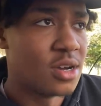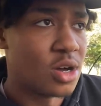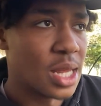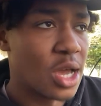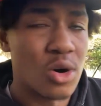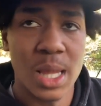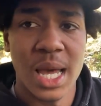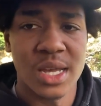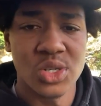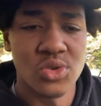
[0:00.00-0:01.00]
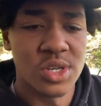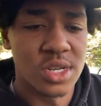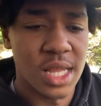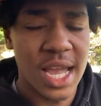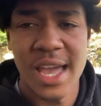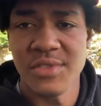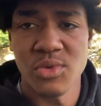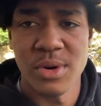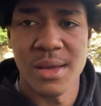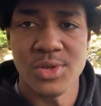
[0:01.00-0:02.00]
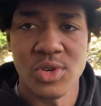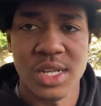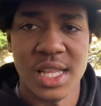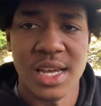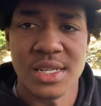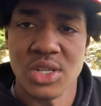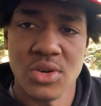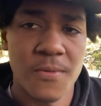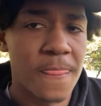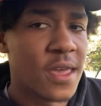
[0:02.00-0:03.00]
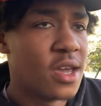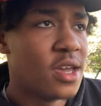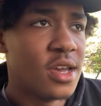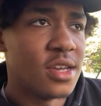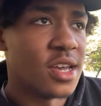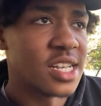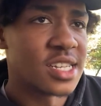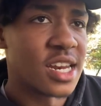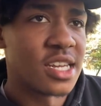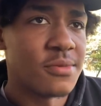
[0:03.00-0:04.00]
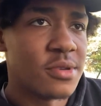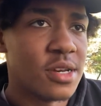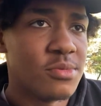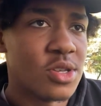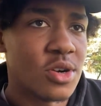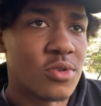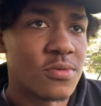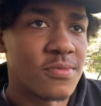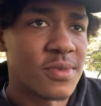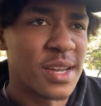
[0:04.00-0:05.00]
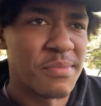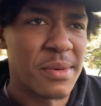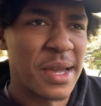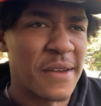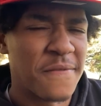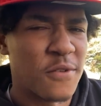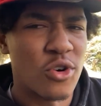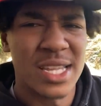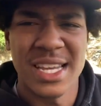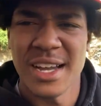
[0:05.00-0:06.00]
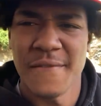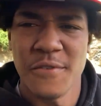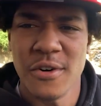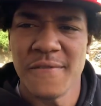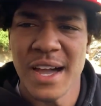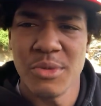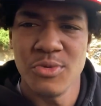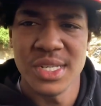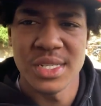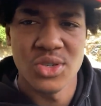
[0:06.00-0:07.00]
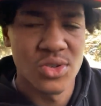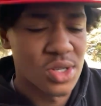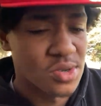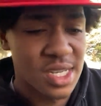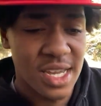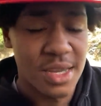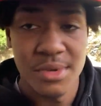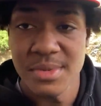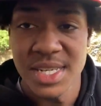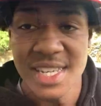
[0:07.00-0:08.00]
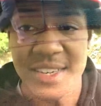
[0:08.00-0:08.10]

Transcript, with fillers: like online school year. Like I have no problems with online. So yeah, I just gotta keep it up, you know. Maybe got four, I think I got four or five more weeks in school, so we just gotta keep it up to then.